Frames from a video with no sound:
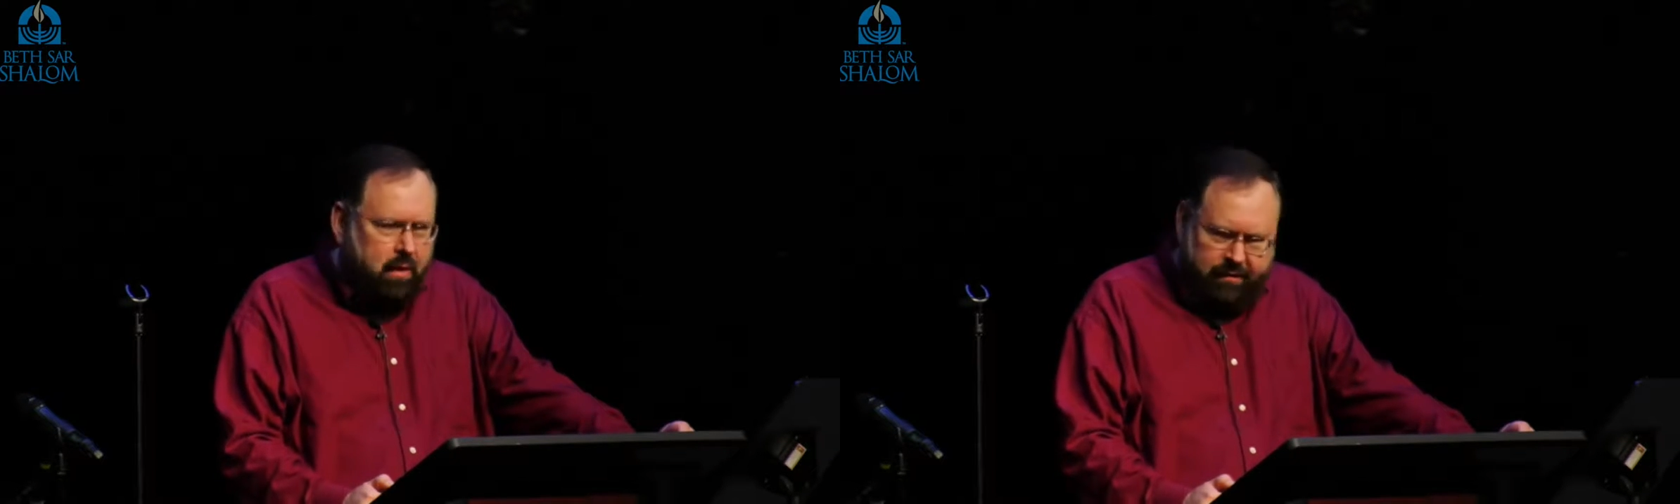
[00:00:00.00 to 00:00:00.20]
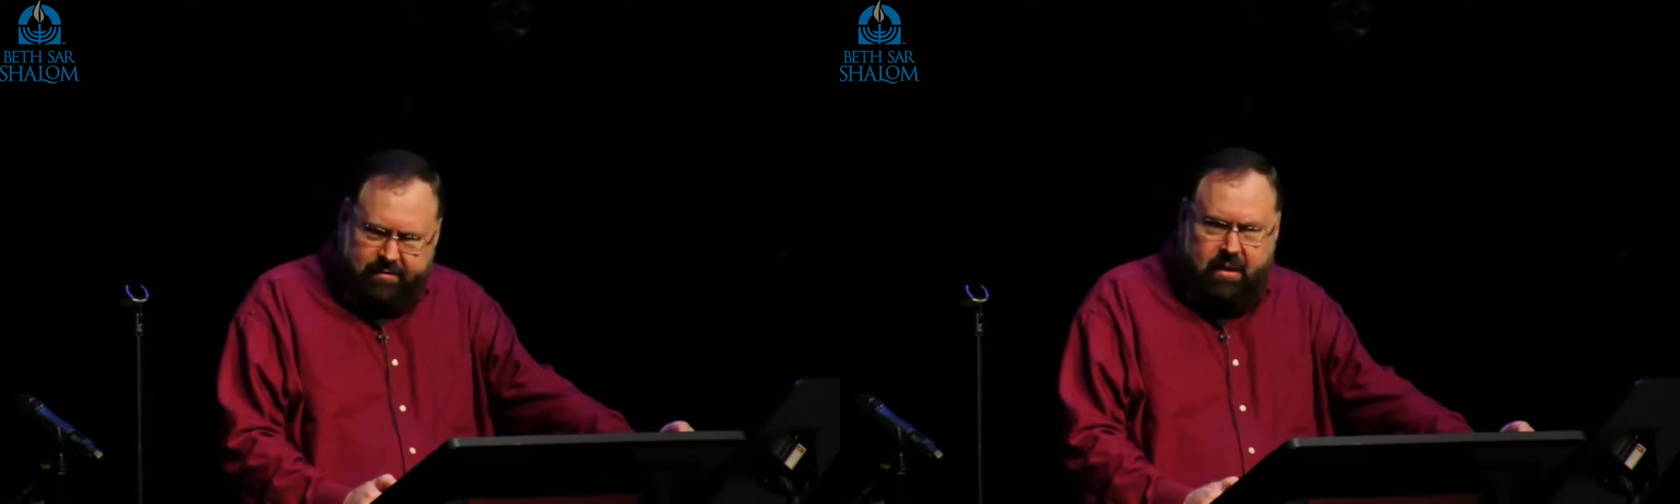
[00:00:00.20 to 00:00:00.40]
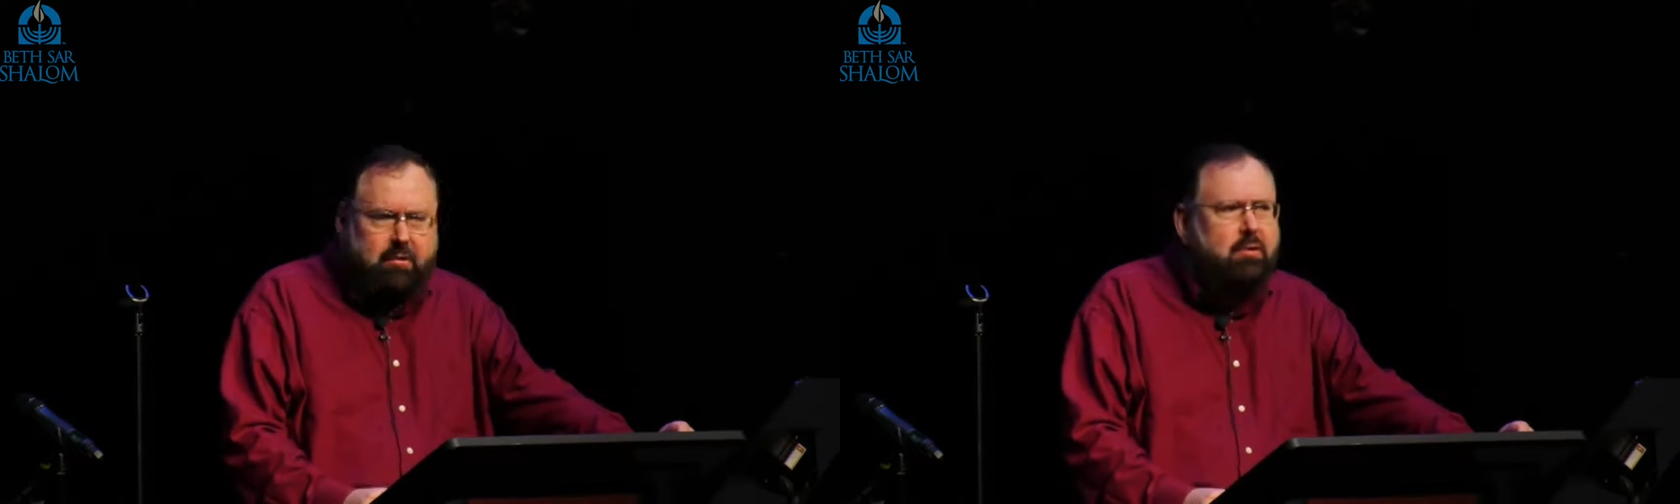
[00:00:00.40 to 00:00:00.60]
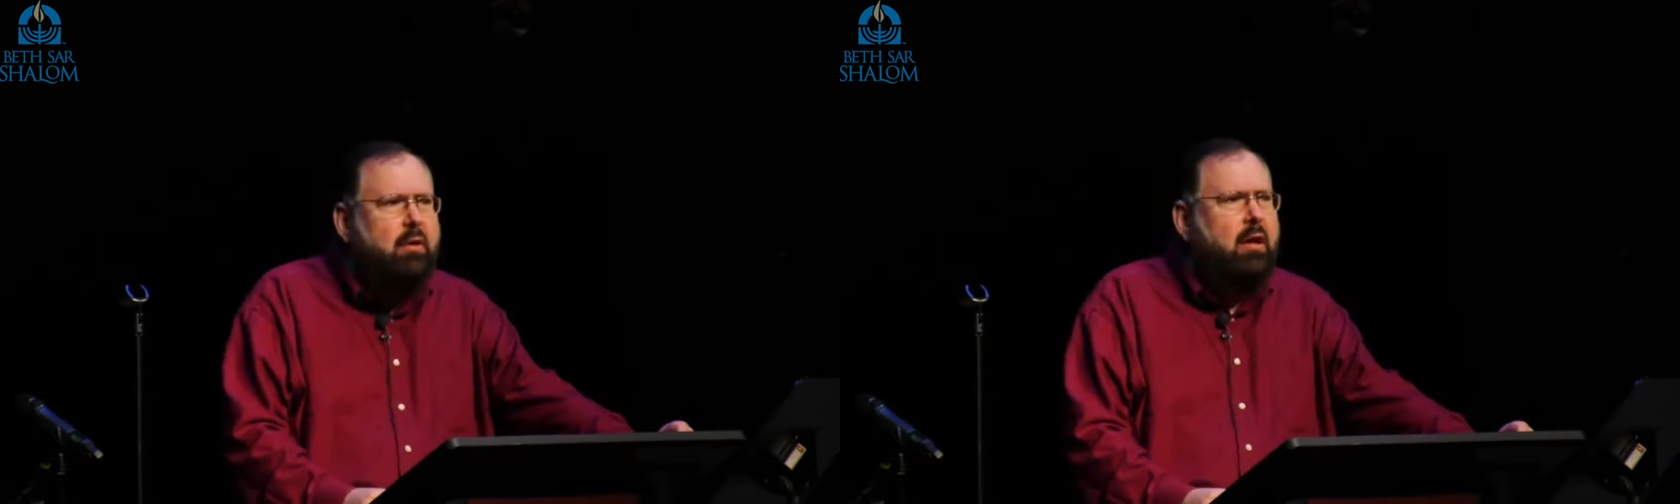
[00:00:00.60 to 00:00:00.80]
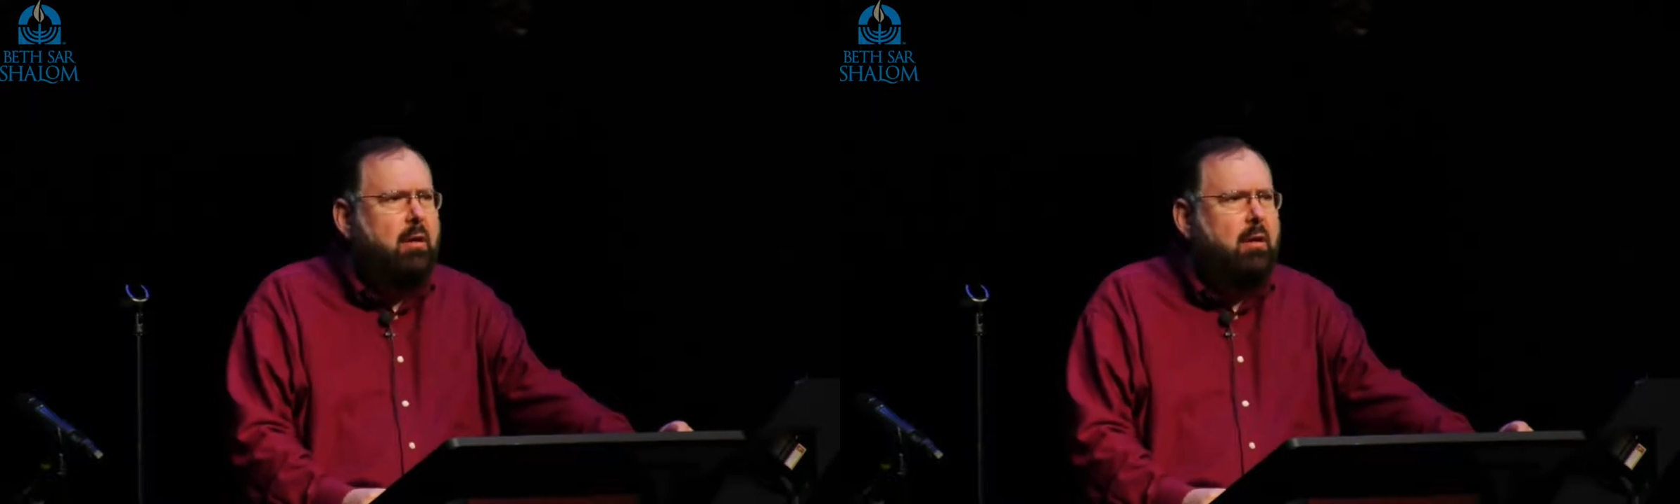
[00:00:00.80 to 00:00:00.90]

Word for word: They said to